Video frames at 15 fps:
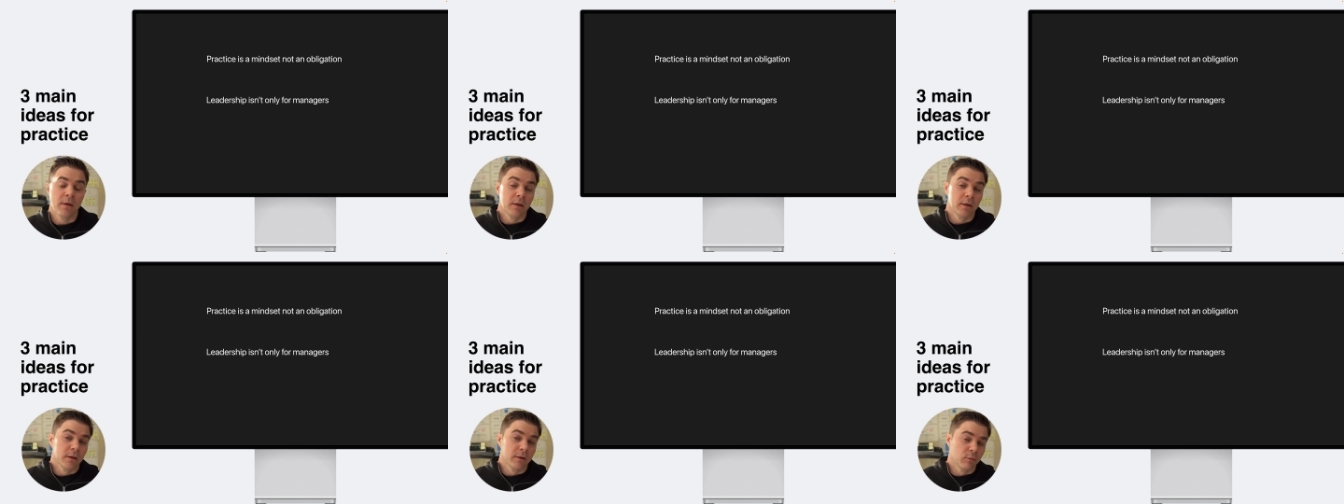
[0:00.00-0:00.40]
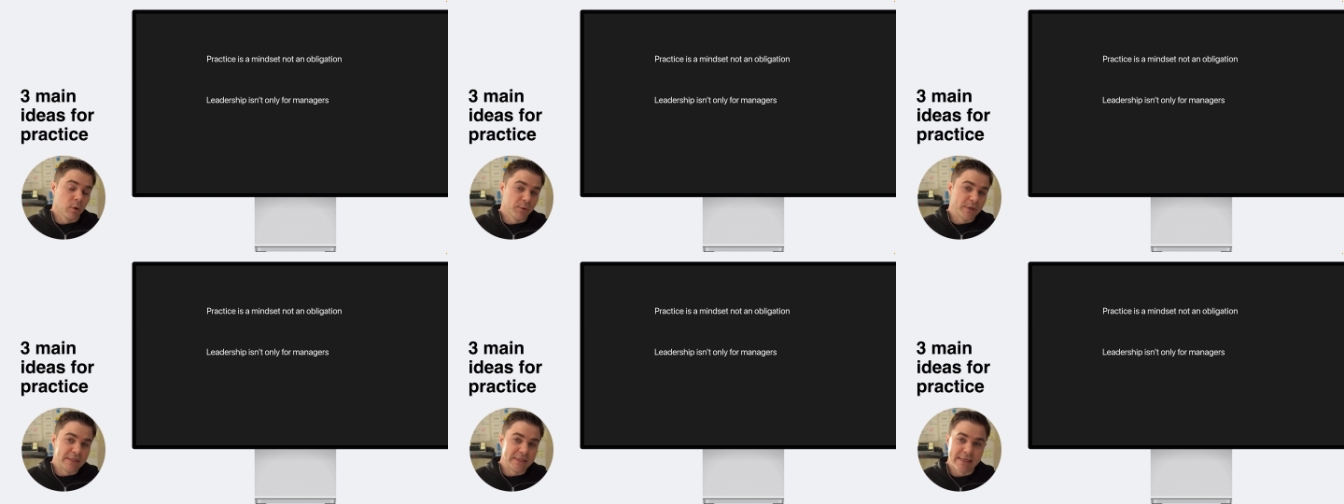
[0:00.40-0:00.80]
what
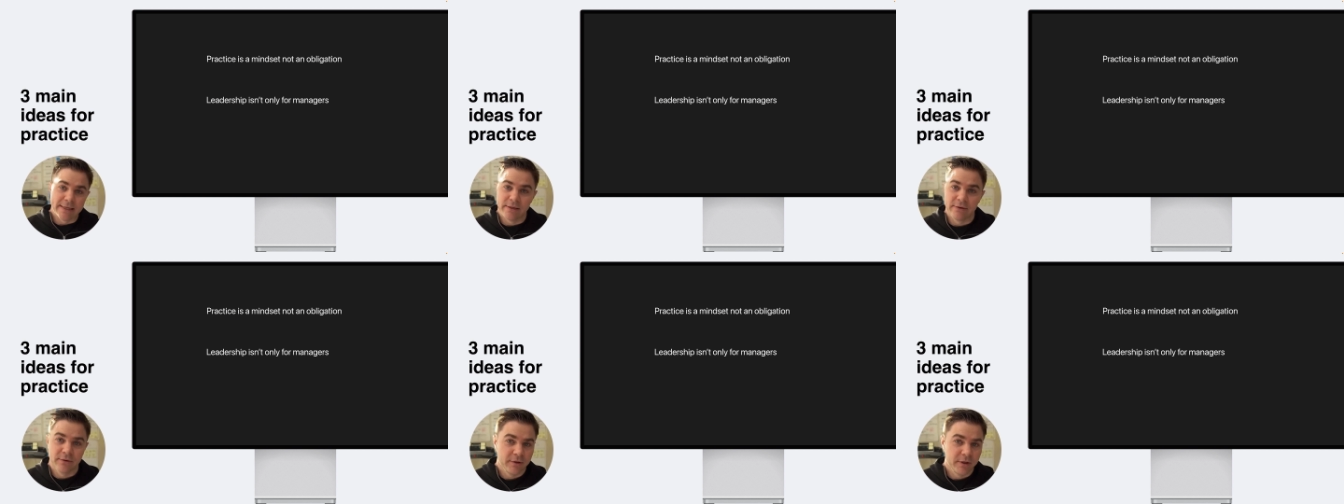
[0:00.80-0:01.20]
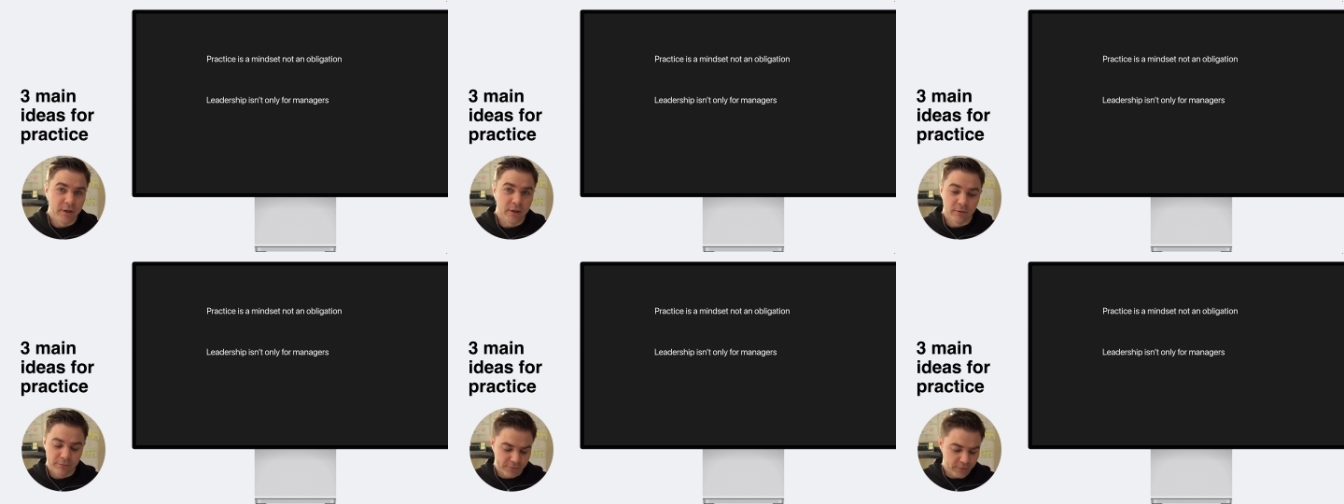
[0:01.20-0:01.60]
we did, you
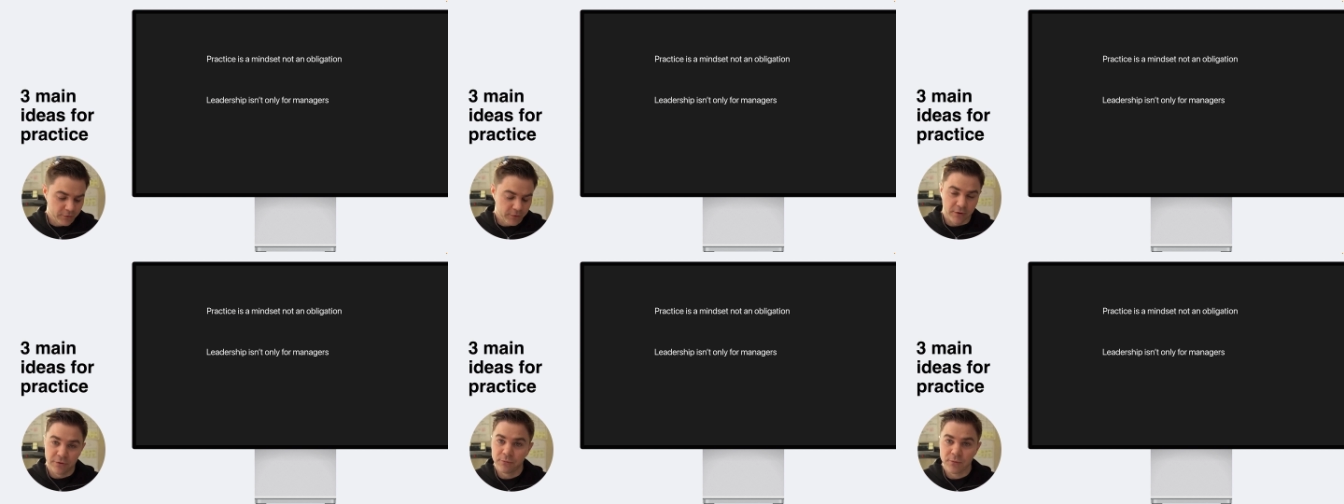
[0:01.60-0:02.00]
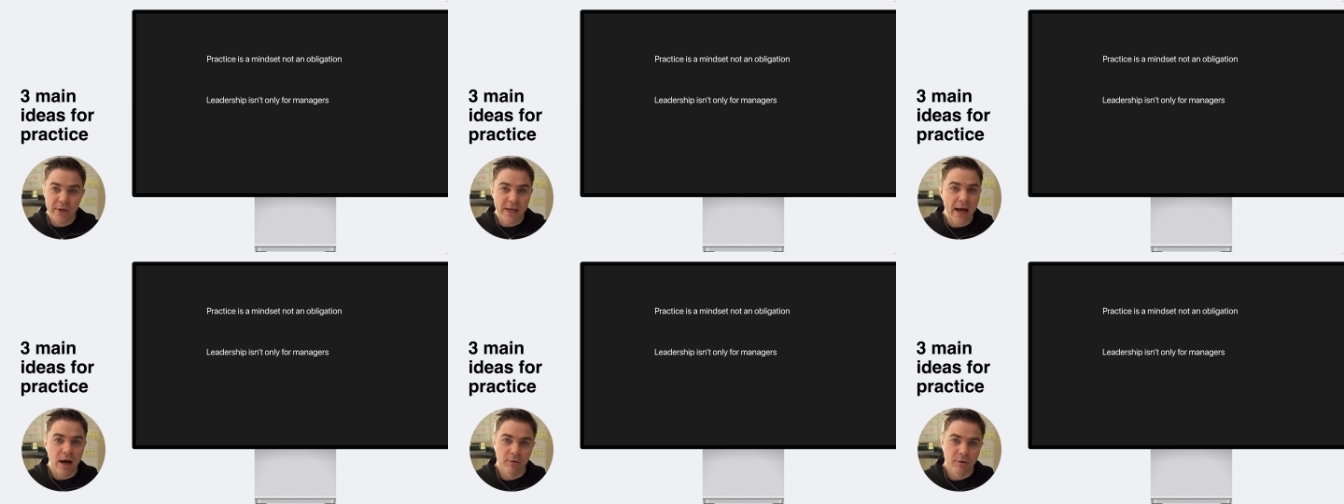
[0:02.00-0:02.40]
know, for the three
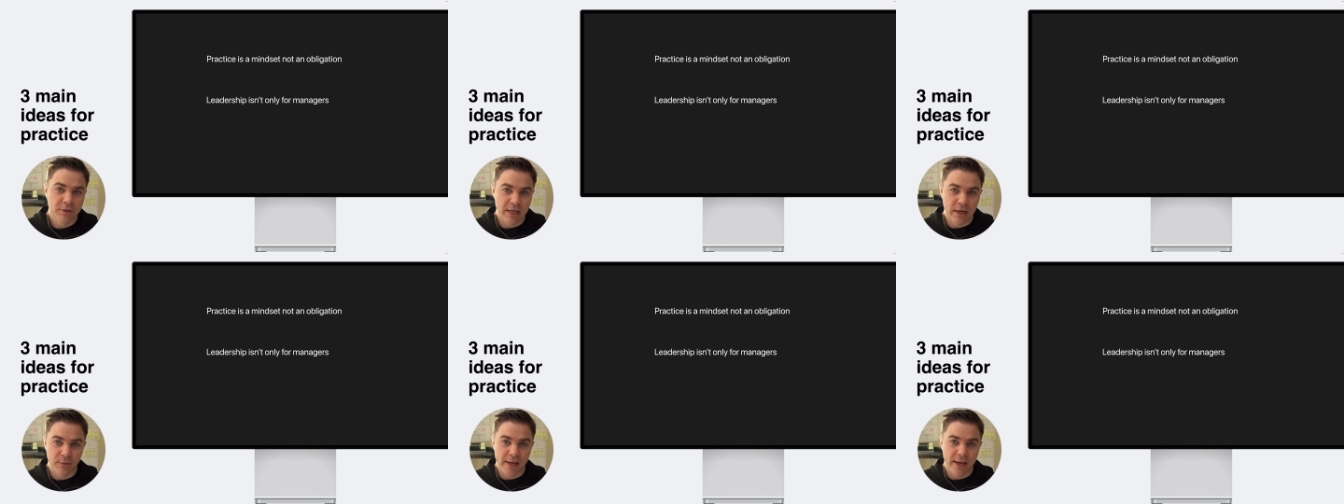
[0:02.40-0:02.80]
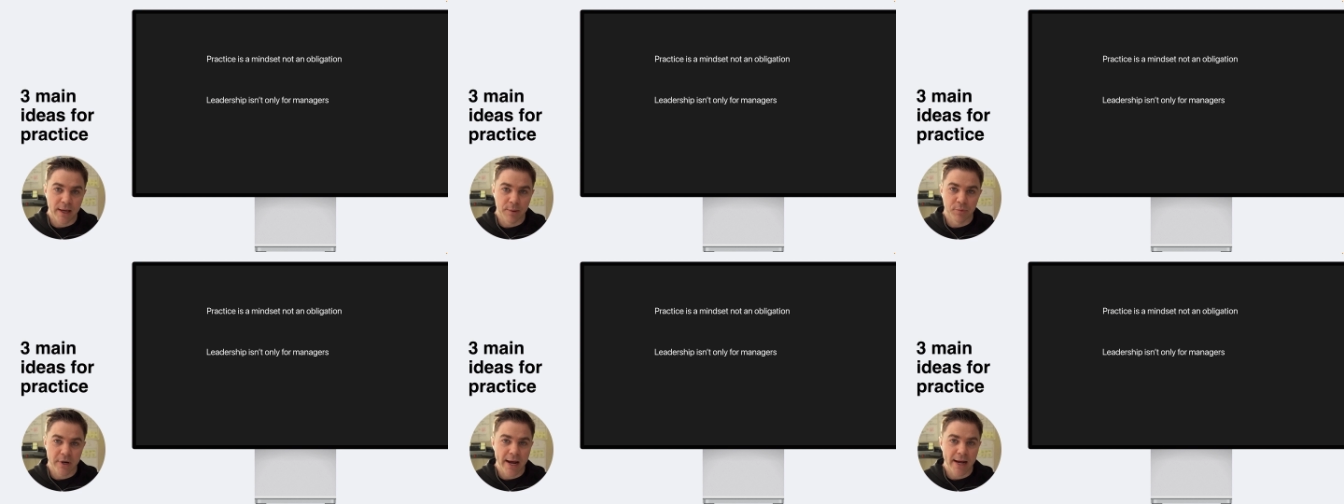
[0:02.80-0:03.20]
hours that we had
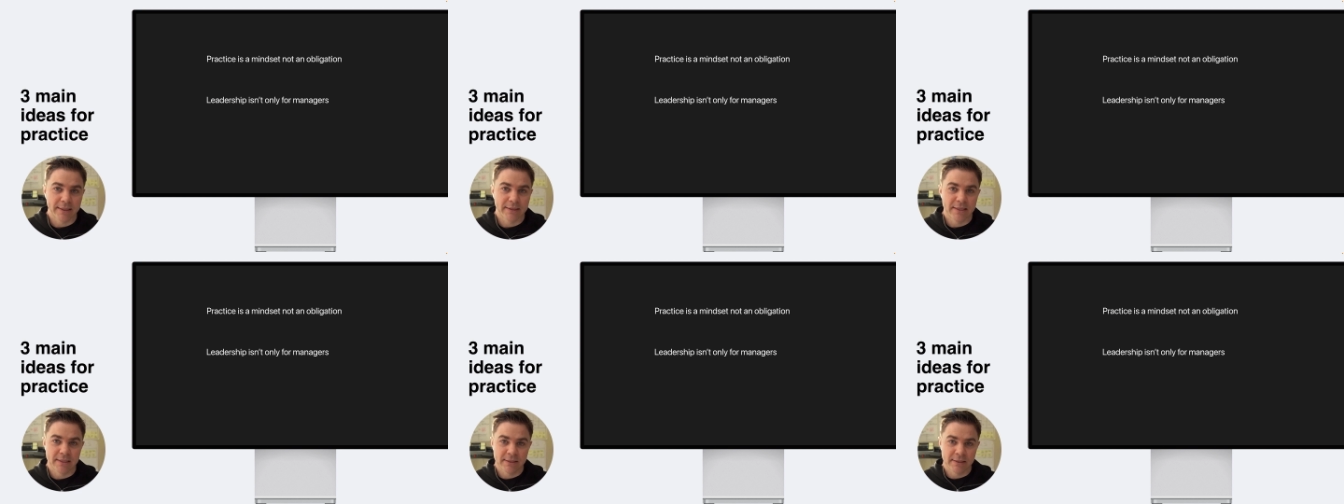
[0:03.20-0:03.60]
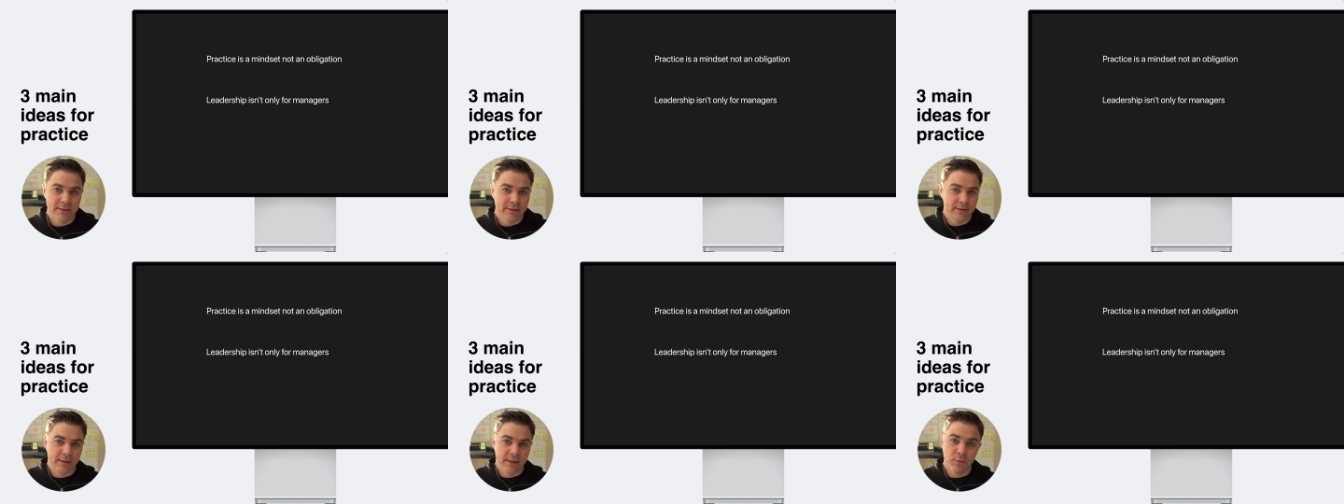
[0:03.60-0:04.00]
practice,
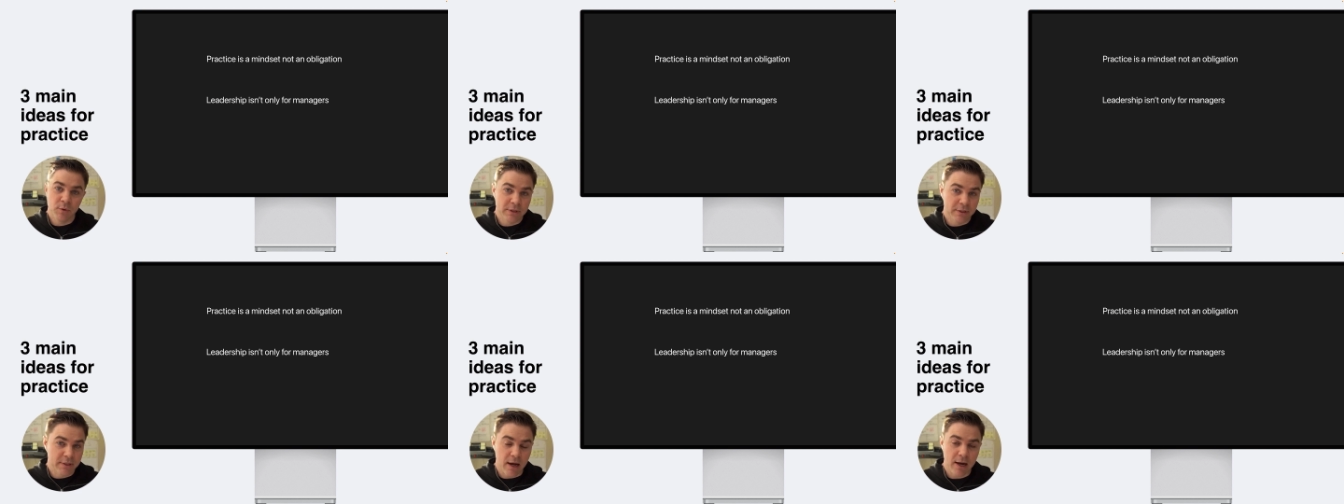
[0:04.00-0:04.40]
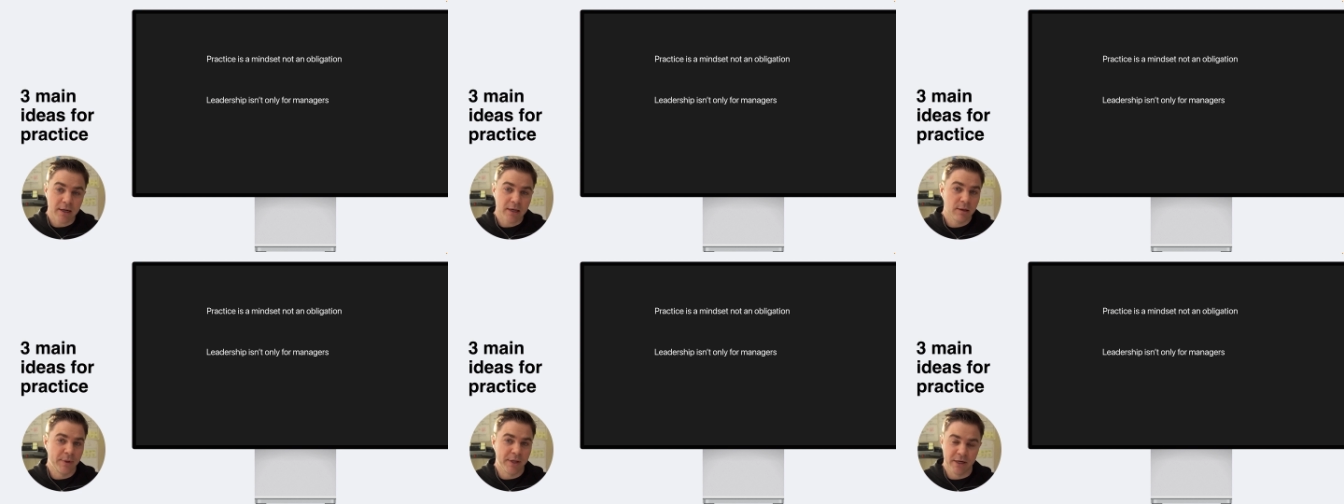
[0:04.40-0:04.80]
it was
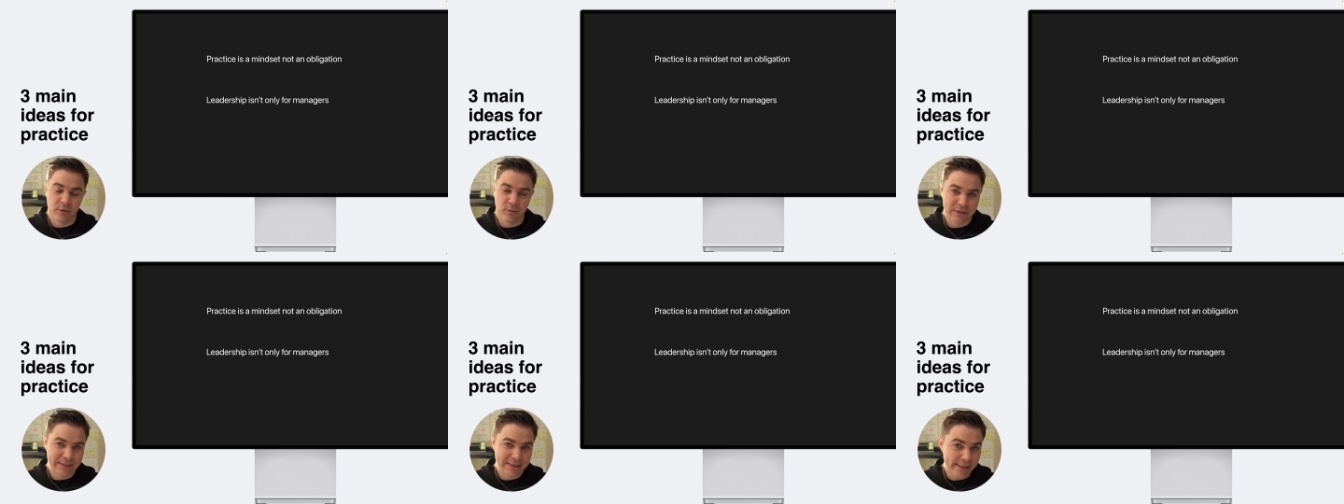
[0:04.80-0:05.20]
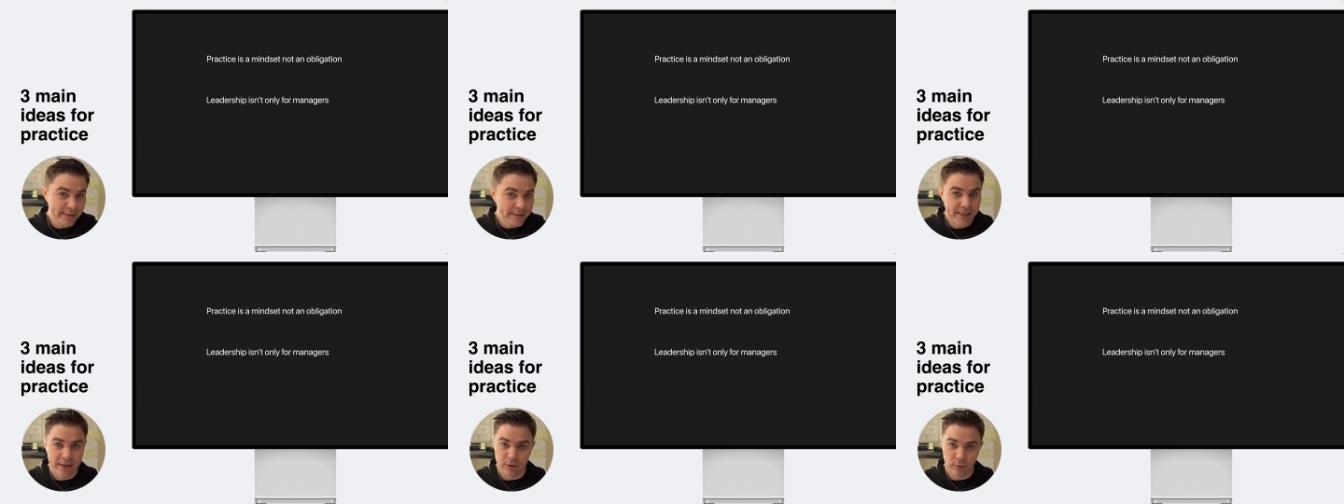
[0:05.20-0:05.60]
documented, it was
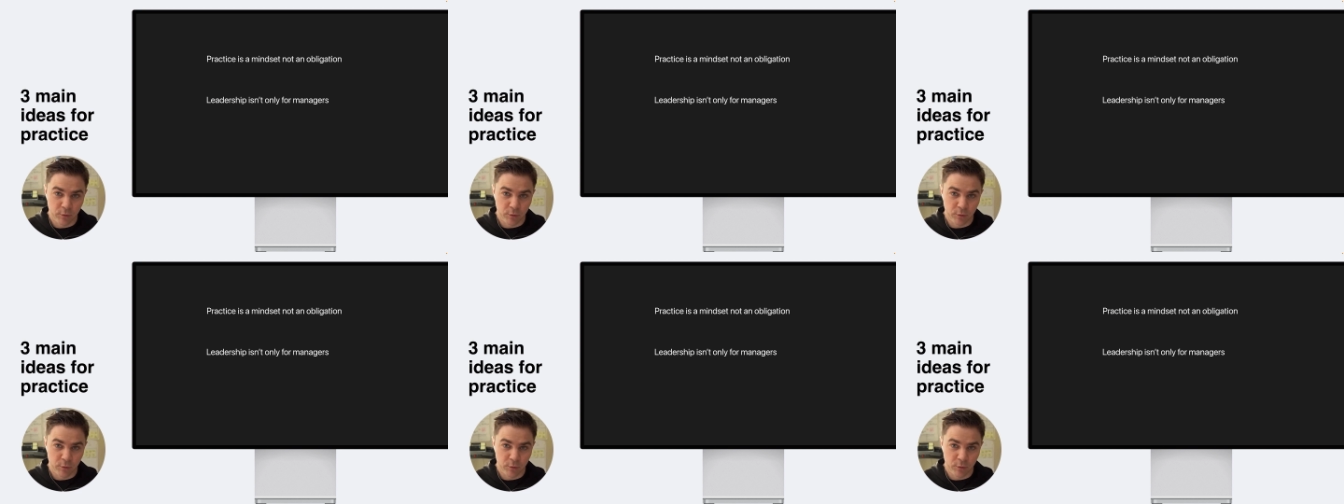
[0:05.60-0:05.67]
detailed.